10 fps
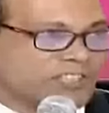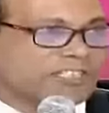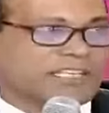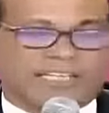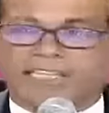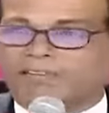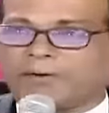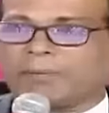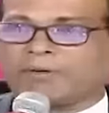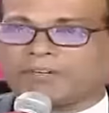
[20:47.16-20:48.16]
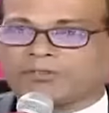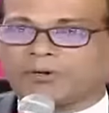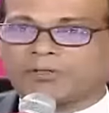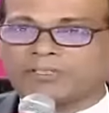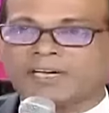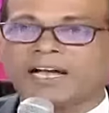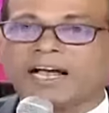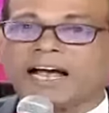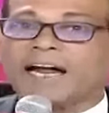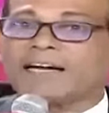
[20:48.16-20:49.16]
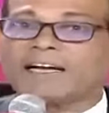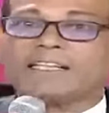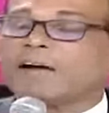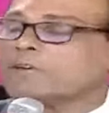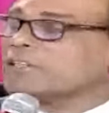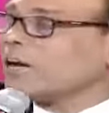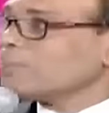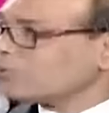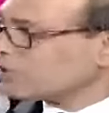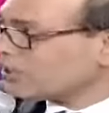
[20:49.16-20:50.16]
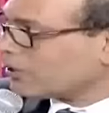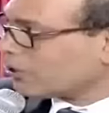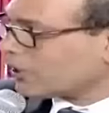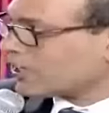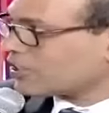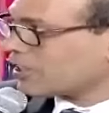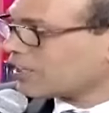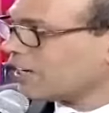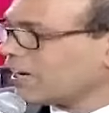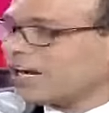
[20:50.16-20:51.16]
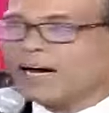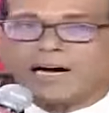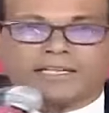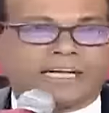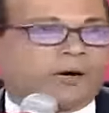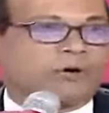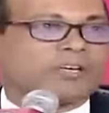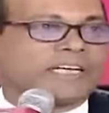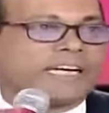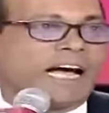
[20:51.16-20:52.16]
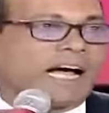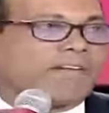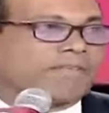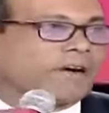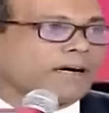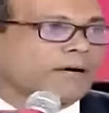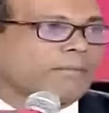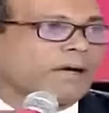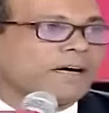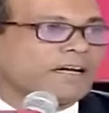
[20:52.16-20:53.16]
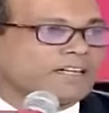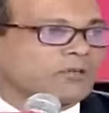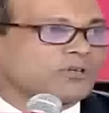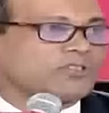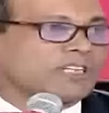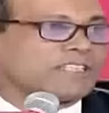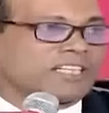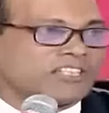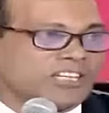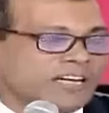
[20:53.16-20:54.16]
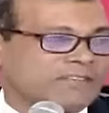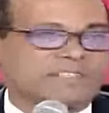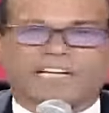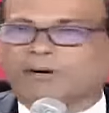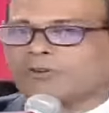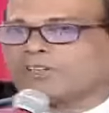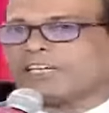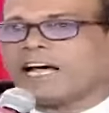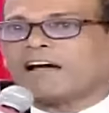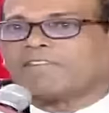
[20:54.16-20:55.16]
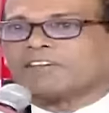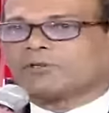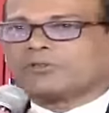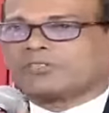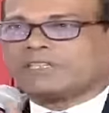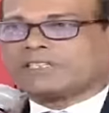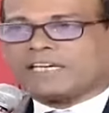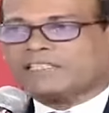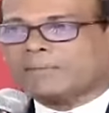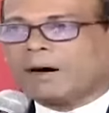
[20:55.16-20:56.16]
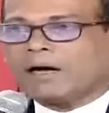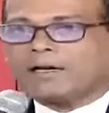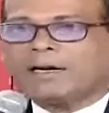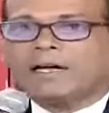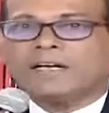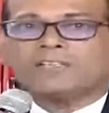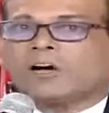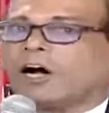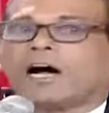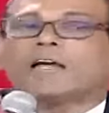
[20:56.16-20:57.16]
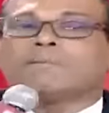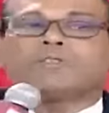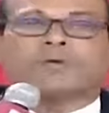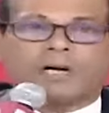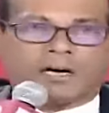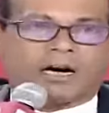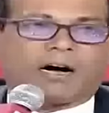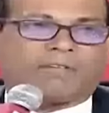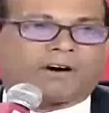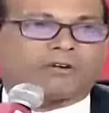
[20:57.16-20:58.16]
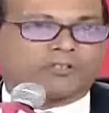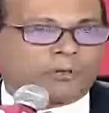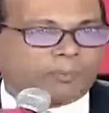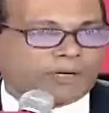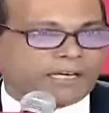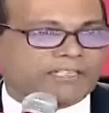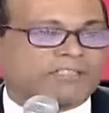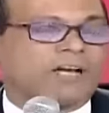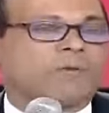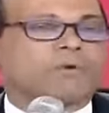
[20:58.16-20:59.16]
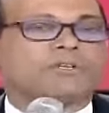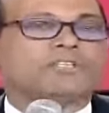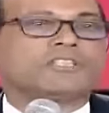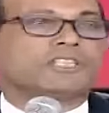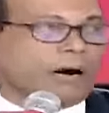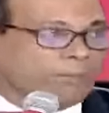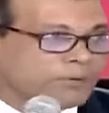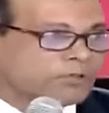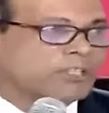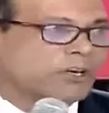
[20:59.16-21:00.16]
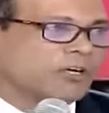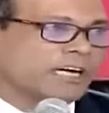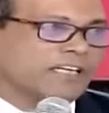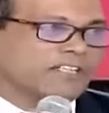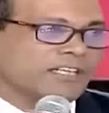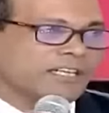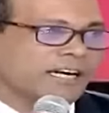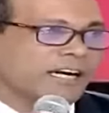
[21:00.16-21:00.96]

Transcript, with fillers: region in developing resorts, and they would jump to the occasion. Yes. They already have resorts in Seychelles, they already have resorts in Zanzibar, so I am sure our entrepreneurs would jump to the occasion.